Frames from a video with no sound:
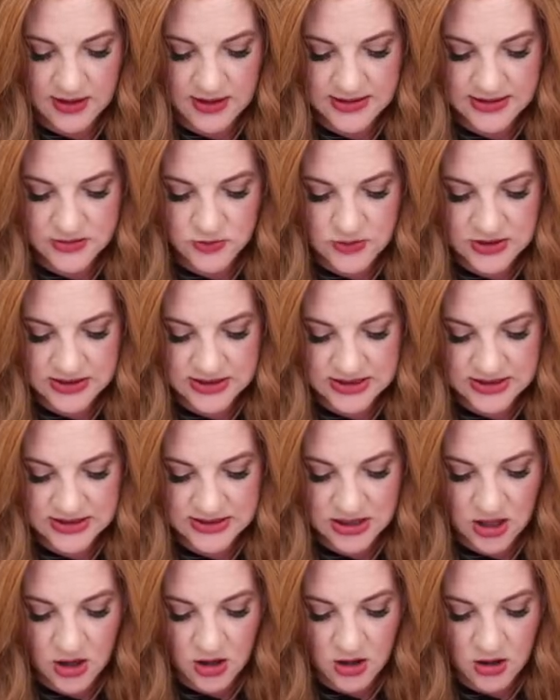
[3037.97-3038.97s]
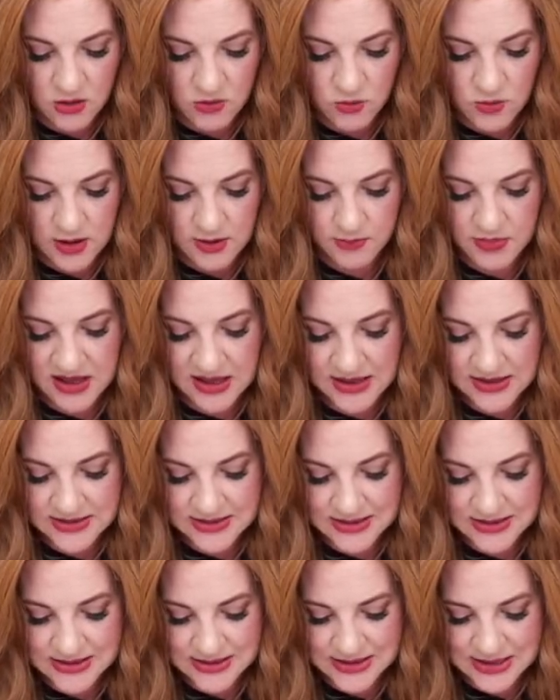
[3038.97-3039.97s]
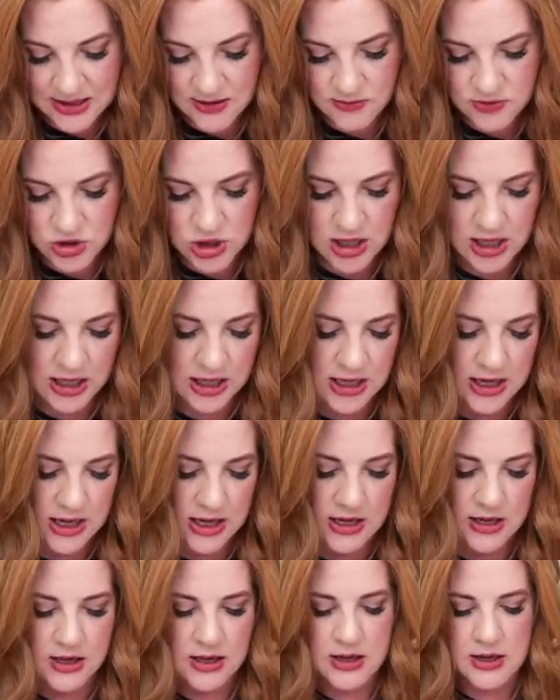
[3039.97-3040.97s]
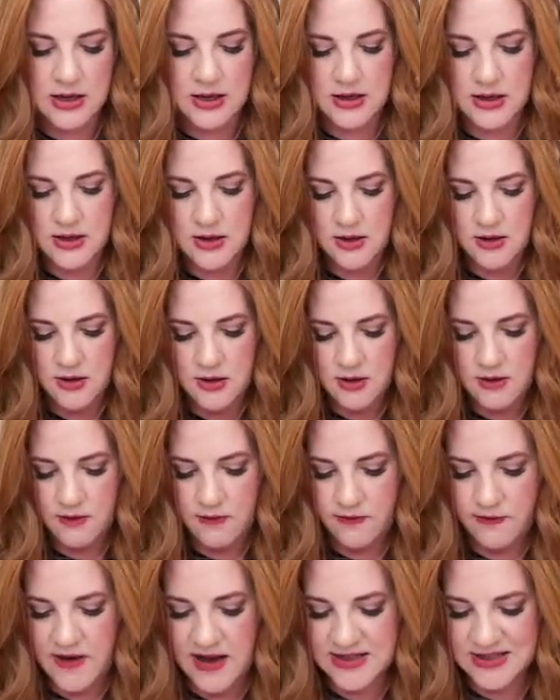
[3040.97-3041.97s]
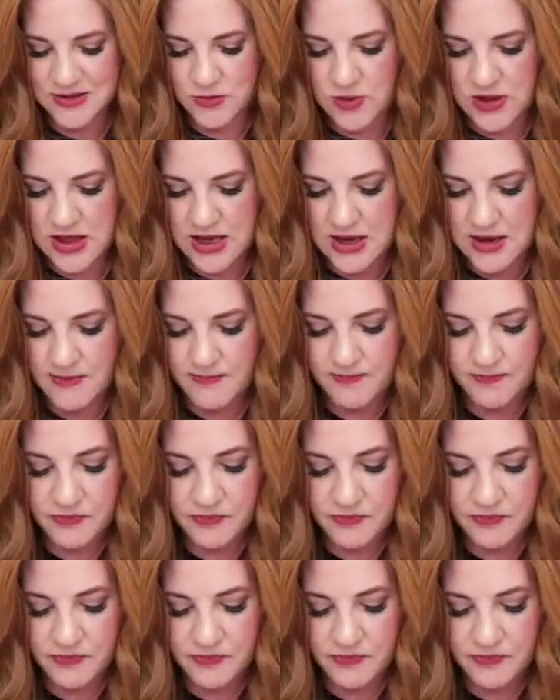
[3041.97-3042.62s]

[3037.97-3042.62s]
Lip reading: this once it's all one piece instead of trying to fuss with it.